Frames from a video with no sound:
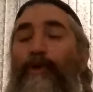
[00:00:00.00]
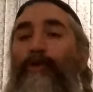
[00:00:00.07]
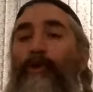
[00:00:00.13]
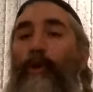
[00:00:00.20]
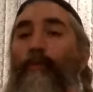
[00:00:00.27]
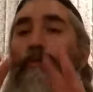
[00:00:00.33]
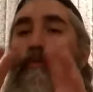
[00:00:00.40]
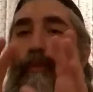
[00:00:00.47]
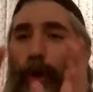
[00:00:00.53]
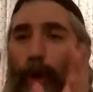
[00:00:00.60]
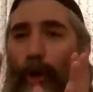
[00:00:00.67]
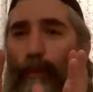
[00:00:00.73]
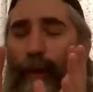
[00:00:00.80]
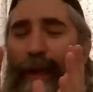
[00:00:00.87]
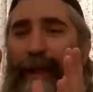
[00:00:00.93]
The
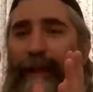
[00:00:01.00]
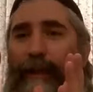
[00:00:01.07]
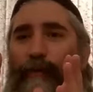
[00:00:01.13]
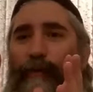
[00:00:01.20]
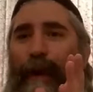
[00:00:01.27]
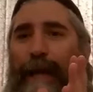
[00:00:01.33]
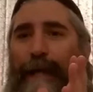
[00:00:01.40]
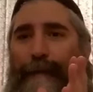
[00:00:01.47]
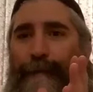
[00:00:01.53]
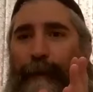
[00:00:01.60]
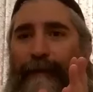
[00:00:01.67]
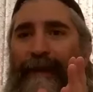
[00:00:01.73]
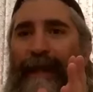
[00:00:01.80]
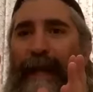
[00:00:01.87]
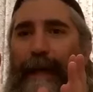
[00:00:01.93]
more we can grasp
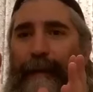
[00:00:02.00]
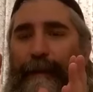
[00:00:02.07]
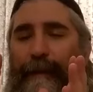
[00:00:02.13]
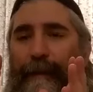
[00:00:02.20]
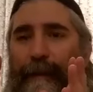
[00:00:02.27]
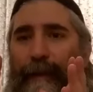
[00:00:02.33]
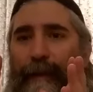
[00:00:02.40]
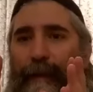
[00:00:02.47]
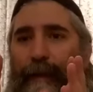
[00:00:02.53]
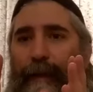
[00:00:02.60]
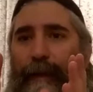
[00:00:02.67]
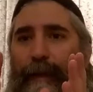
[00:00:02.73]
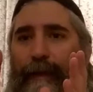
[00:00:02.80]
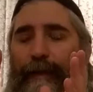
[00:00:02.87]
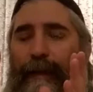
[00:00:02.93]
of that
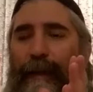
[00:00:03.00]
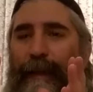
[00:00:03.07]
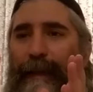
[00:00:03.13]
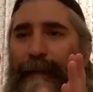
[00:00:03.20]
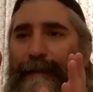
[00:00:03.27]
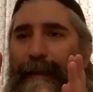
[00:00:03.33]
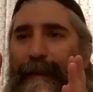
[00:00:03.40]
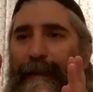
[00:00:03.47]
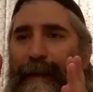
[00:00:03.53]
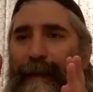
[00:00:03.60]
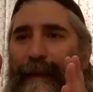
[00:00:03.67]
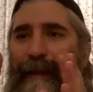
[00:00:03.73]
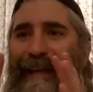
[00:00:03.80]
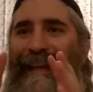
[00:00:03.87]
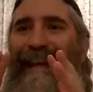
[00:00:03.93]
in the Lela
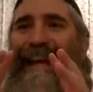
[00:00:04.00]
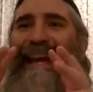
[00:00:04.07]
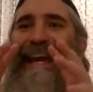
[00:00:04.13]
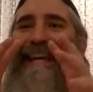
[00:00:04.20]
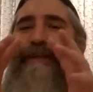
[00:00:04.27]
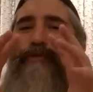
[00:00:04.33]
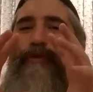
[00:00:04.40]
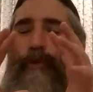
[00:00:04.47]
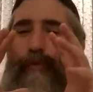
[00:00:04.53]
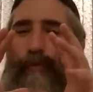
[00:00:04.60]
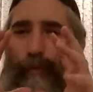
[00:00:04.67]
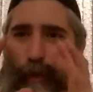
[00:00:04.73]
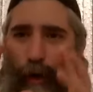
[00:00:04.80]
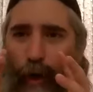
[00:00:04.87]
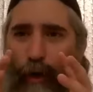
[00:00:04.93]
Seder, and the
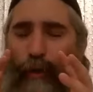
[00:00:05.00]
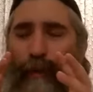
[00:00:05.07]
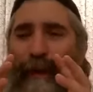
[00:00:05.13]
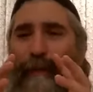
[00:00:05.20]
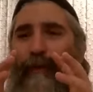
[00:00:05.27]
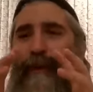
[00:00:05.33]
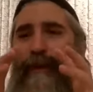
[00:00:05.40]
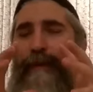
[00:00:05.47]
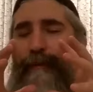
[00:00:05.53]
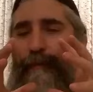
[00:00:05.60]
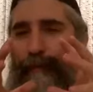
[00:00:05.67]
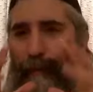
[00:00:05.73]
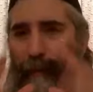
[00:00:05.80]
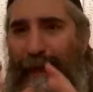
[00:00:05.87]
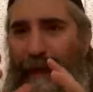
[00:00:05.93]
more we will
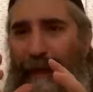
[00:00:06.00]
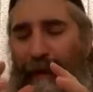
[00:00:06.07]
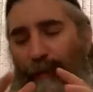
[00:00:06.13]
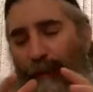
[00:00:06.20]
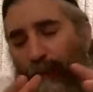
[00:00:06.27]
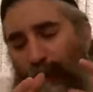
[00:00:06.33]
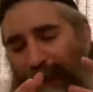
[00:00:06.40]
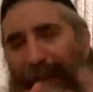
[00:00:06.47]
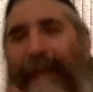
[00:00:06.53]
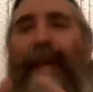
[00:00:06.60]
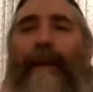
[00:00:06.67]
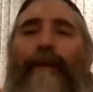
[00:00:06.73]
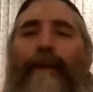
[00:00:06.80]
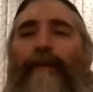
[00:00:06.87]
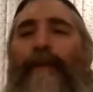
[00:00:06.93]
bring, we will
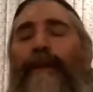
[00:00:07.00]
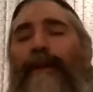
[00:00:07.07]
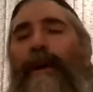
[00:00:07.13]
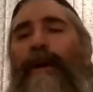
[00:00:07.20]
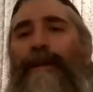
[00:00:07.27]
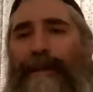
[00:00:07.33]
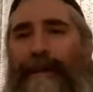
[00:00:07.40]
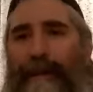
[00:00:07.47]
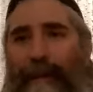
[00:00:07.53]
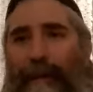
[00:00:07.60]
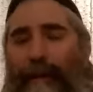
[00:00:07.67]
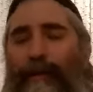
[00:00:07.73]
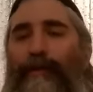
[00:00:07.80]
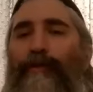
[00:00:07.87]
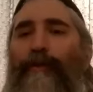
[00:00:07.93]
carry with us
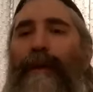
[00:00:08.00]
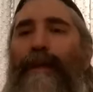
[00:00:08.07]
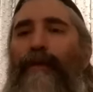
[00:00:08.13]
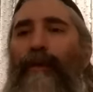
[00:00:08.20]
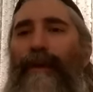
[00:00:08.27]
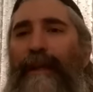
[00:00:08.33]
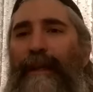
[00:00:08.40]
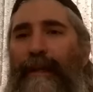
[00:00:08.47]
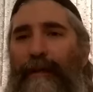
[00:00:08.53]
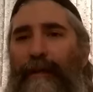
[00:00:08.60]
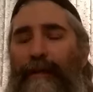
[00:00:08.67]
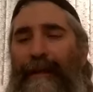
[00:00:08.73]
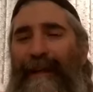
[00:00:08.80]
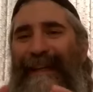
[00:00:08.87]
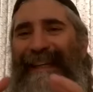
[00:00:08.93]
during the
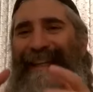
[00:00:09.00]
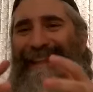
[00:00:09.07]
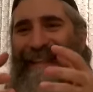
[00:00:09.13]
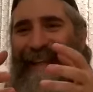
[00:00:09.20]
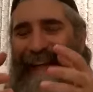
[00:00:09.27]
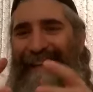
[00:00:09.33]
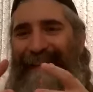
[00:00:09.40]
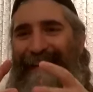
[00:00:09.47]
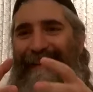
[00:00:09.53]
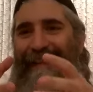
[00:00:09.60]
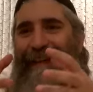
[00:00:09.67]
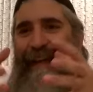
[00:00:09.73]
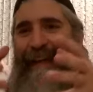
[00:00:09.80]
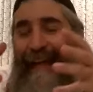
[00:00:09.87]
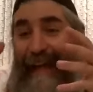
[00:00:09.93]
year that
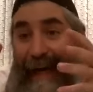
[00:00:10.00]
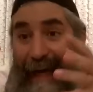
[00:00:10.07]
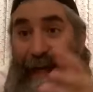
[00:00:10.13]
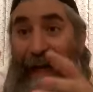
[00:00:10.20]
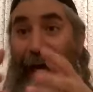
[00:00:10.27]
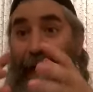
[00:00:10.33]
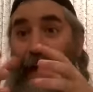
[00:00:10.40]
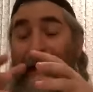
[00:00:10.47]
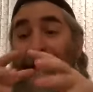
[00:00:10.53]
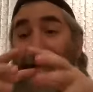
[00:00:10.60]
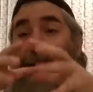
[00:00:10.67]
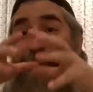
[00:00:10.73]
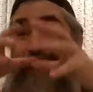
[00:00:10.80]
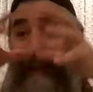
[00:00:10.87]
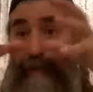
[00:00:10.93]
he'ara,
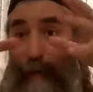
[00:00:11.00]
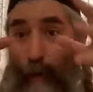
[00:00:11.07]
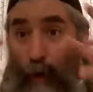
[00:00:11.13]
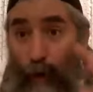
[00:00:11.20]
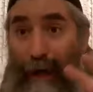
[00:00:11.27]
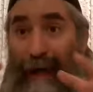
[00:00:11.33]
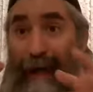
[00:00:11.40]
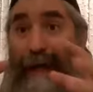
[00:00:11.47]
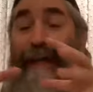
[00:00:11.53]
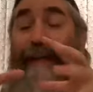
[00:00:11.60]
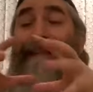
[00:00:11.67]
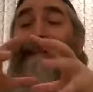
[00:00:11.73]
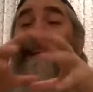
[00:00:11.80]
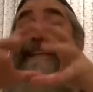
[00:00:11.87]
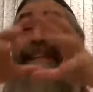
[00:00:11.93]
that aura,
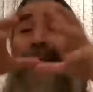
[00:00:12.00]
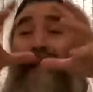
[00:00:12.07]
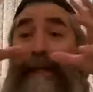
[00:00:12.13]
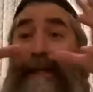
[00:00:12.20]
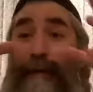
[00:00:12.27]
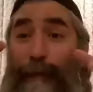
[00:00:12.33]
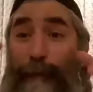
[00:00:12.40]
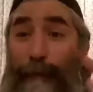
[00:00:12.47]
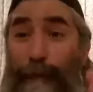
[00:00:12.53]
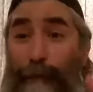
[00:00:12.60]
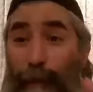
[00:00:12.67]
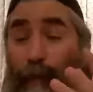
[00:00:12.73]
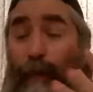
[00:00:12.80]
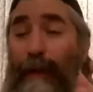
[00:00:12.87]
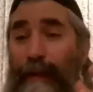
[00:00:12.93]
that
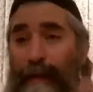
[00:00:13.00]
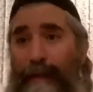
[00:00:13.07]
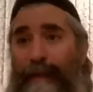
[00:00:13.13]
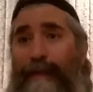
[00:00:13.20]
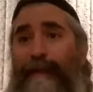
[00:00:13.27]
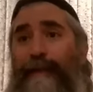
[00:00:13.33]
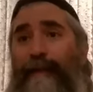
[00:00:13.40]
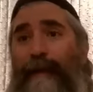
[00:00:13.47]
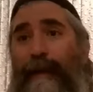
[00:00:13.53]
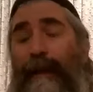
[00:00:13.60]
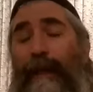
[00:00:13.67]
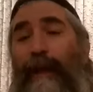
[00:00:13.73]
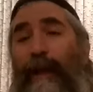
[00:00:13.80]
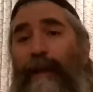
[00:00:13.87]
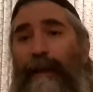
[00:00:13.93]
influence
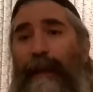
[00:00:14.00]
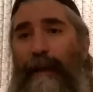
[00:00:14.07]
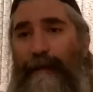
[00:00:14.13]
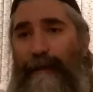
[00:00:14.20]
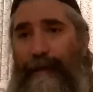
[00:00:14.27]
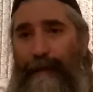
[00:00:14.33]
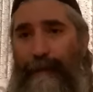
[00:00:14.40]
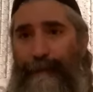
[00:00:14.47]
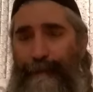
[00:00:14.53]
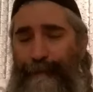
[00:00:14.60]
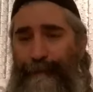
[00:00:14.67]
in our lives.